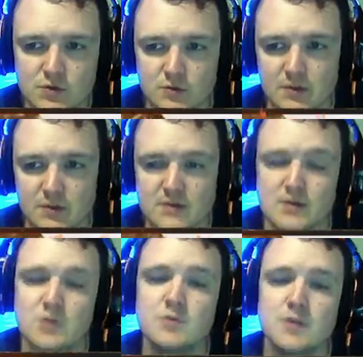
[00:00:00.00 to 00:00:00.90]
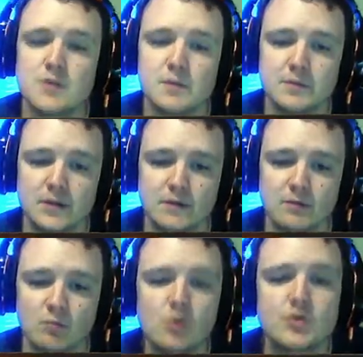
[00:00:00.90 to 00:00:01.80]
BCU is up to give you
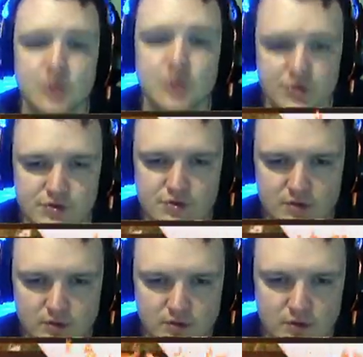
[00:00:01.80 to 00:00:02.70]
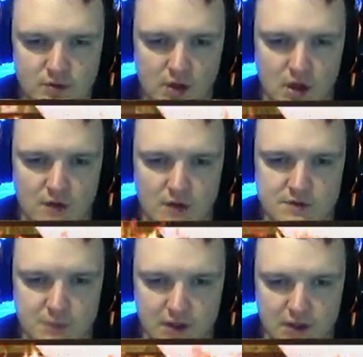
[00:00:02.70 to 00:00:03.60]
more charges.
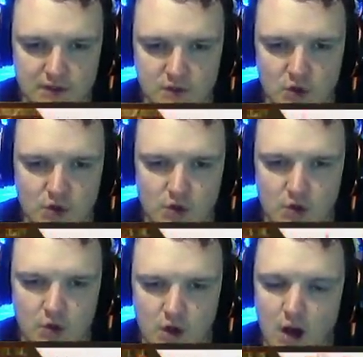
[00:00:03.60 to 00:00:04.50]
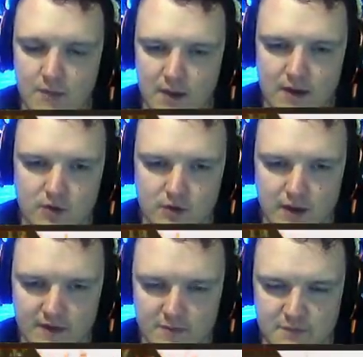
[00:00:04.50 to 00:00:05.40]
Spawning if you know you're going to be in combat or
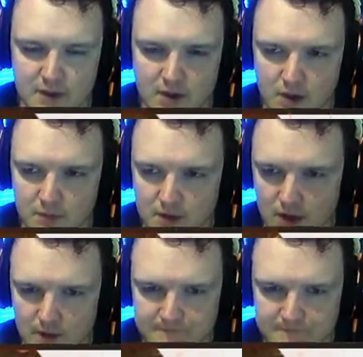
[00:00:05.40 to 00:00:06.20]
have been in combat a lot.